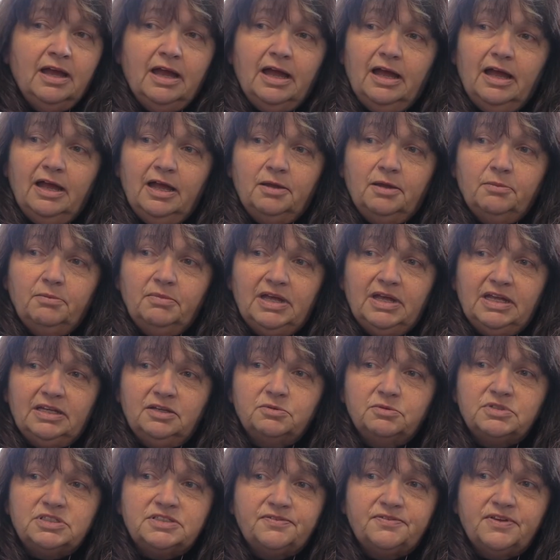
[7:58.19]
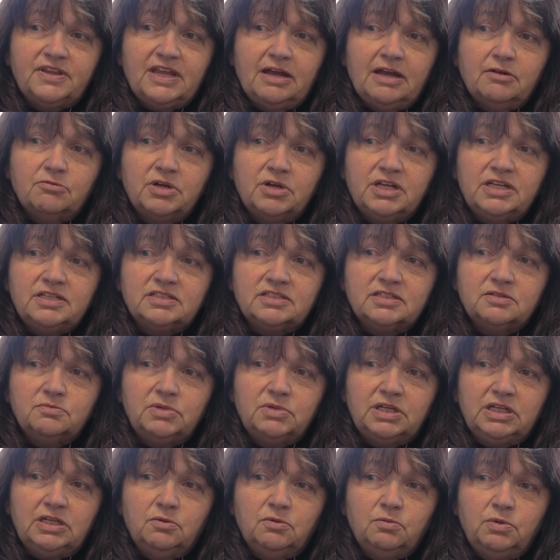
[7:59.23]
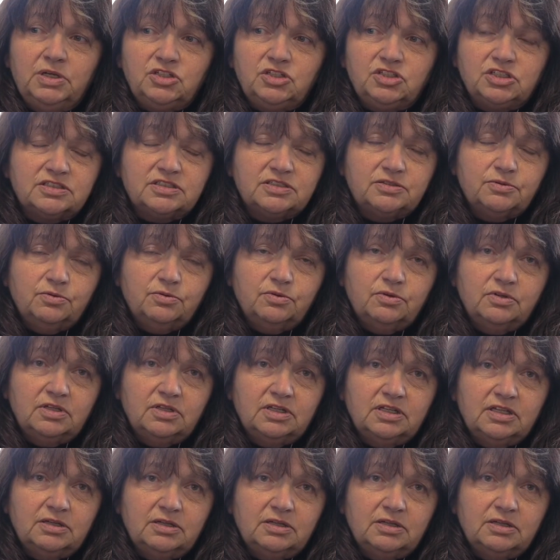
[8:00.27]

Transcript: And it was for that reason we just thought that there